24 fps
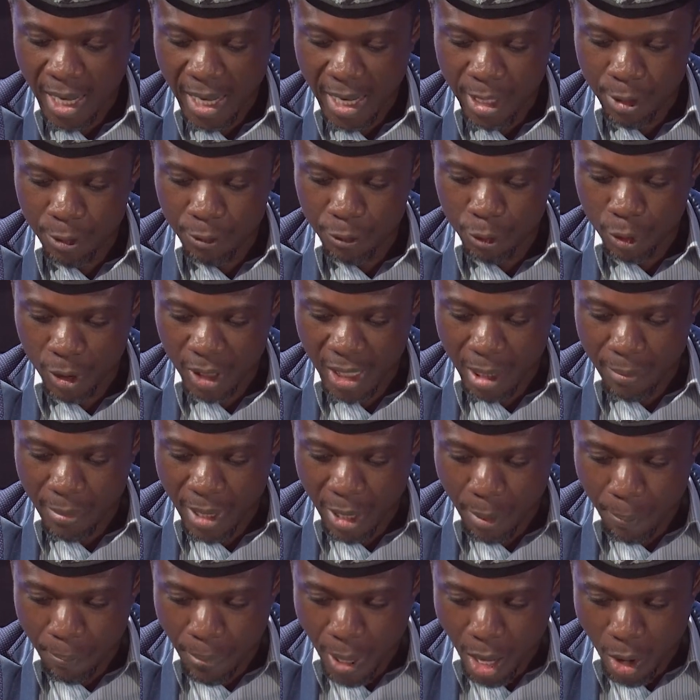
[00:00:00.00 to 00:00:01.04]
You've talked
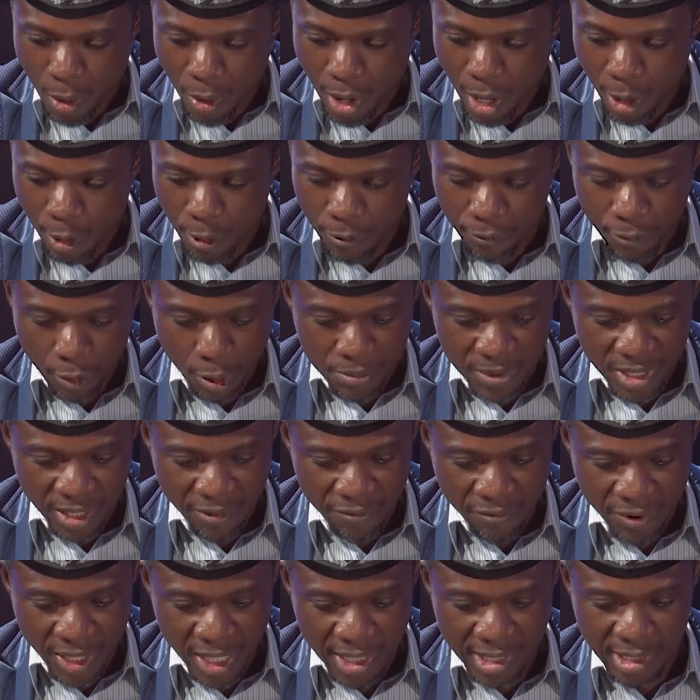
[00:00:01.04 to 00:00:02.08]
about power of
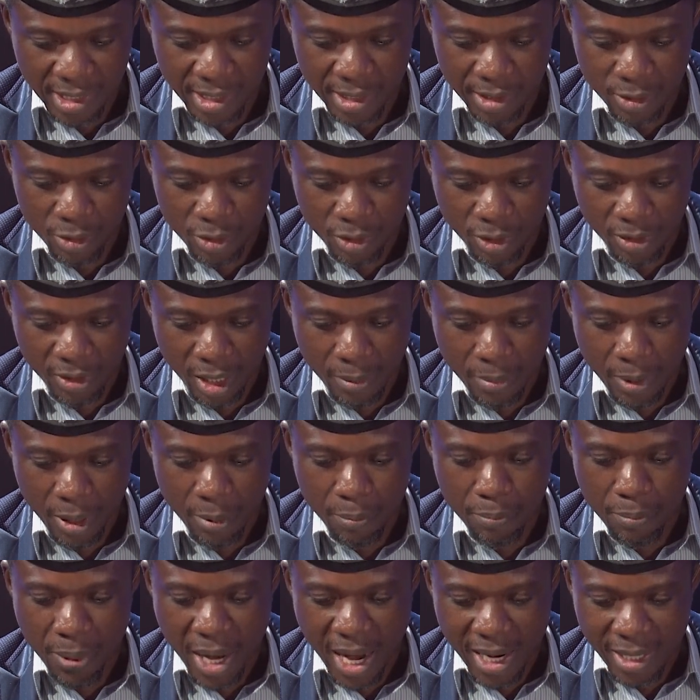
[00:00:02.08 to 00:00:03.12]
observation. You talked
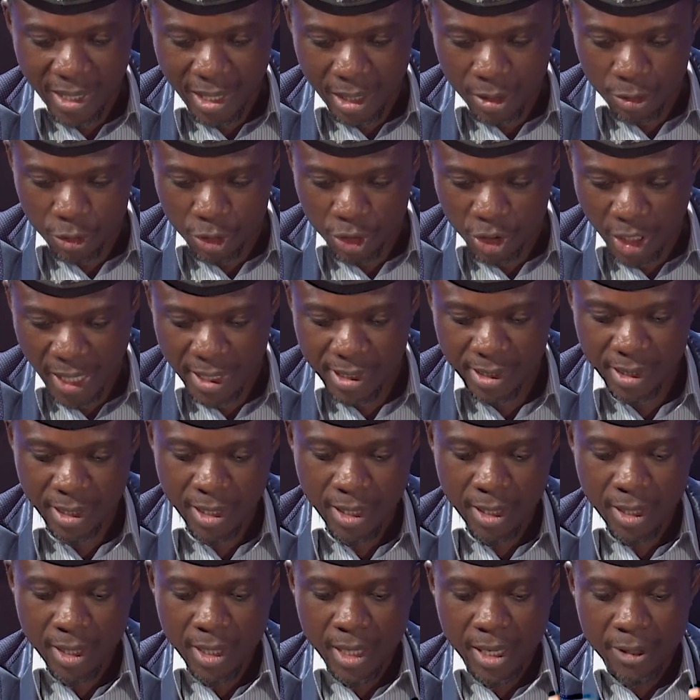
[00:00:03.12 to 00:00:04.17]
about background checks,
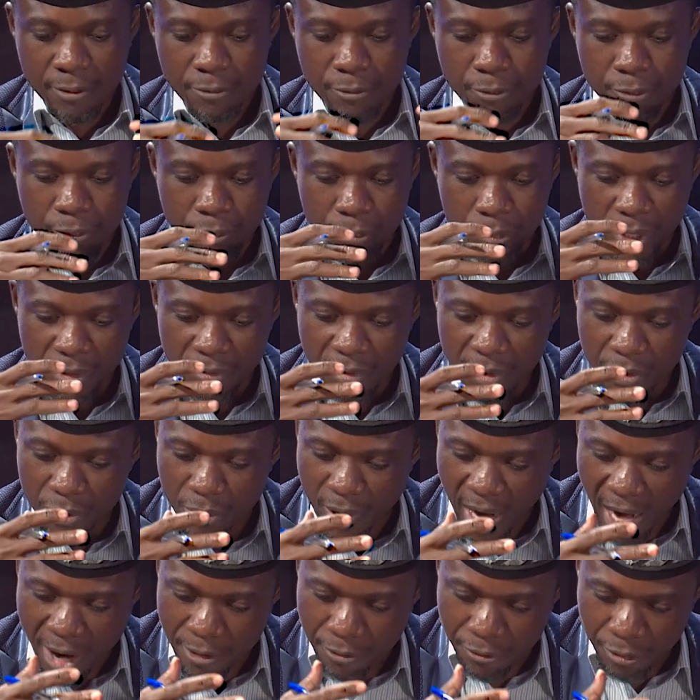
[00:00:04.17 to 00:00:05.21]
even
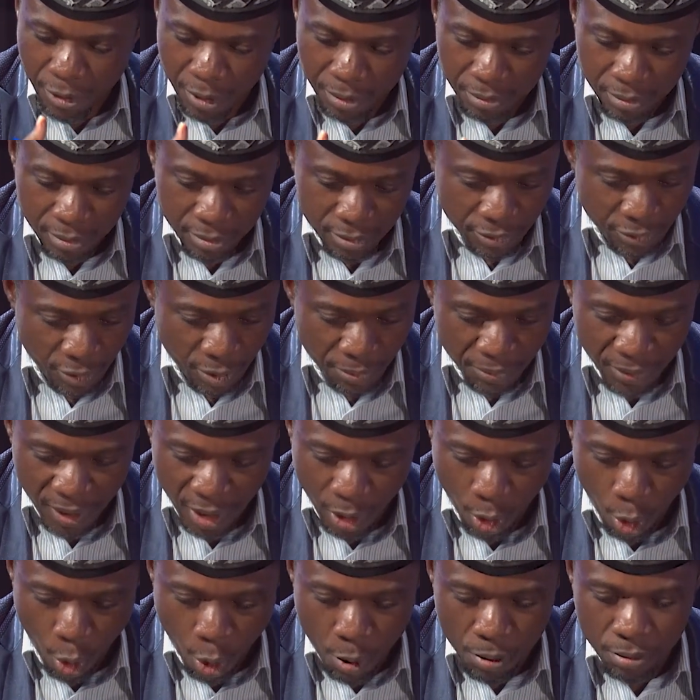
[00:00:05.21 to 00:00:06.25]
right from the
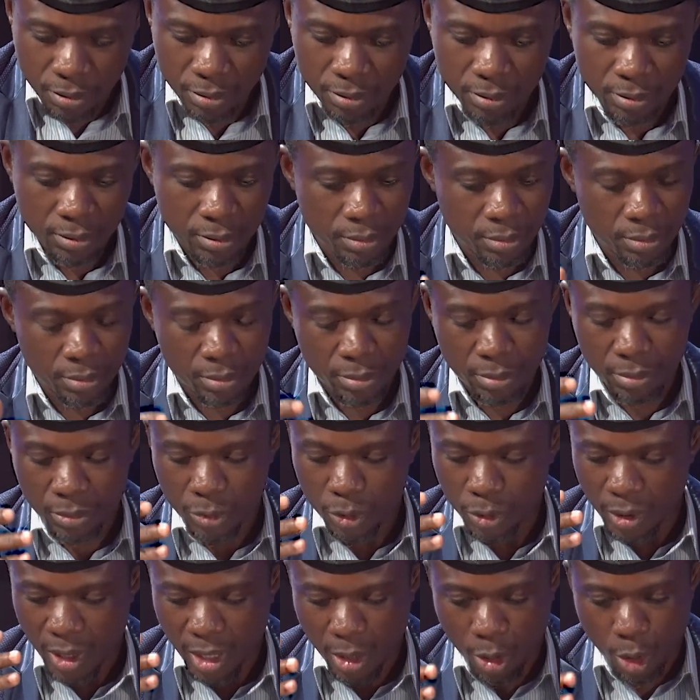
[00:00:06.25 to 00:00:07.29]
home
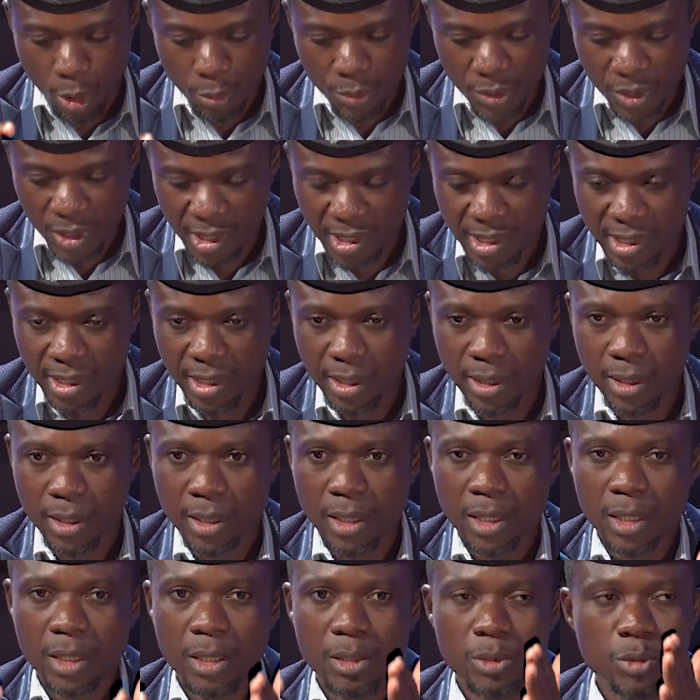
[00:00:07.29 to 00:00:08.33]
to the community
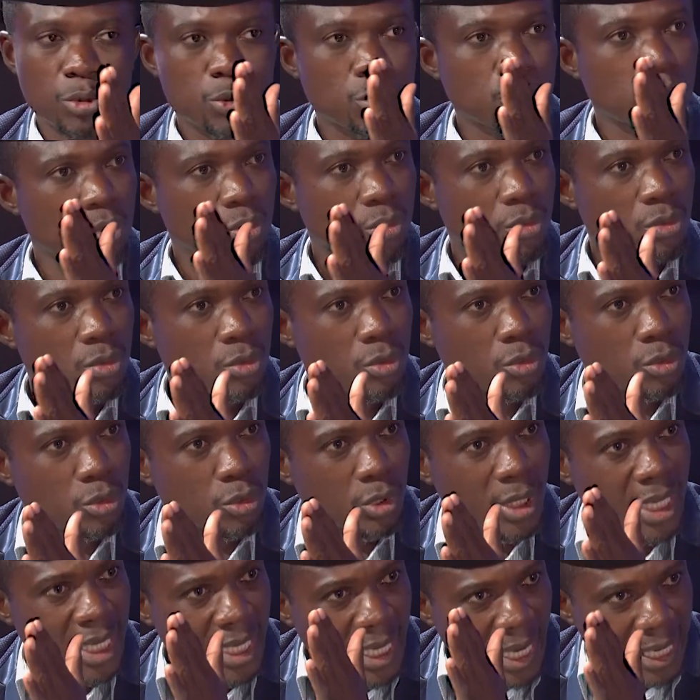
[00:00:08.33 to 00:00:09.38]
to at
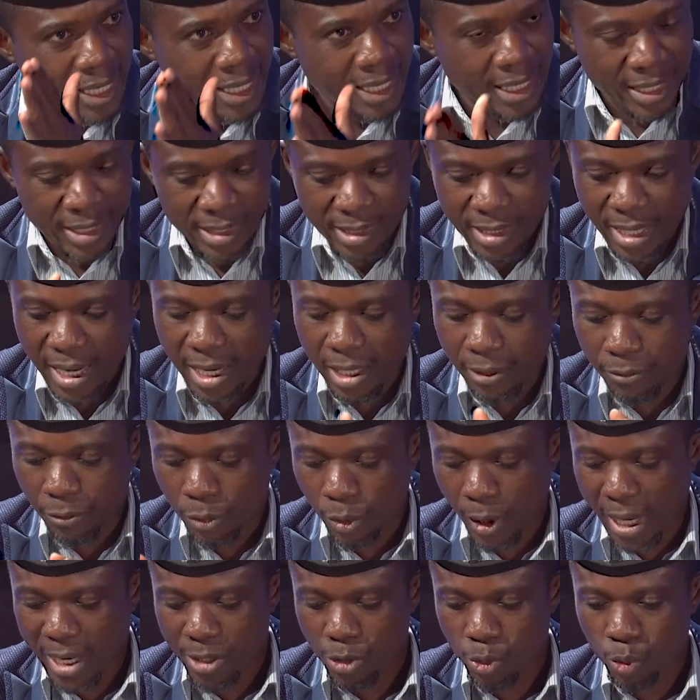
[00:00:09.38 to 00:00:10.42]
the national
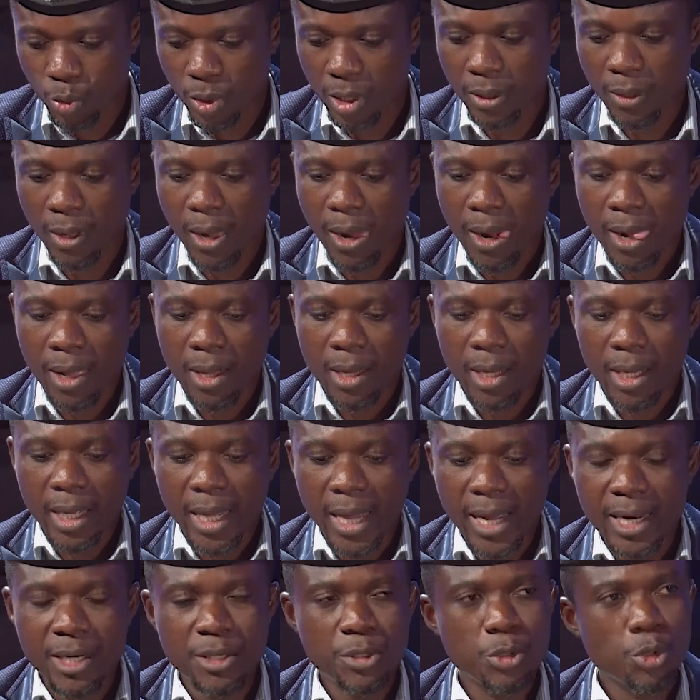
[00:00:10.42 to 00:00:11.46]
level as well.
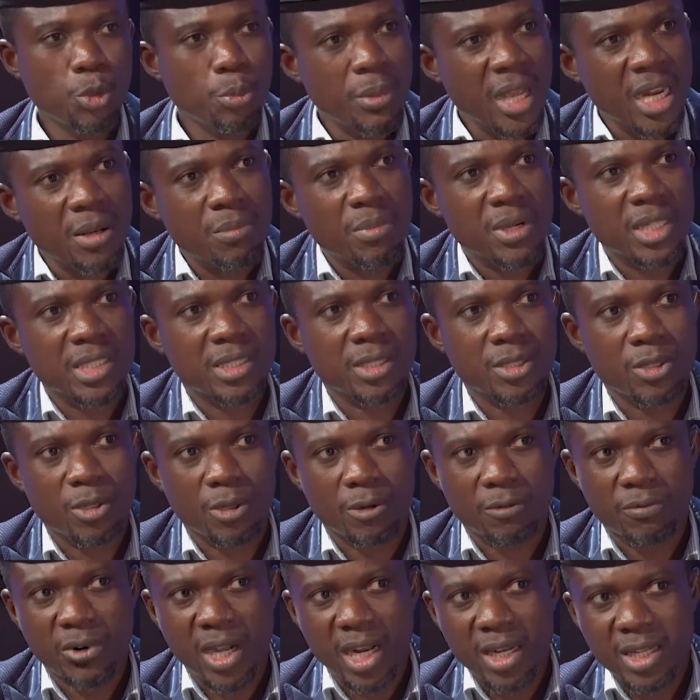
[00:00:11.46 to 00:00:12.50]
And you made mention
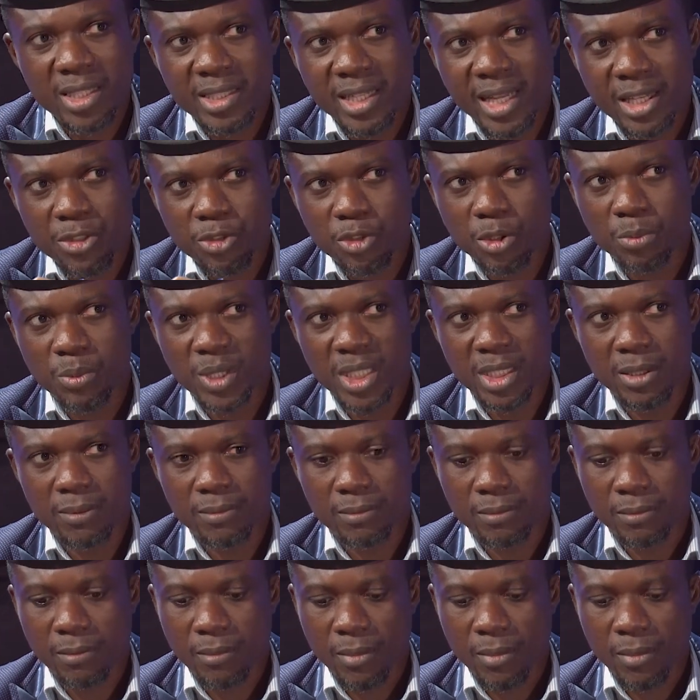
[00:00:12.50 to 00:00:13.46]
of violent extremism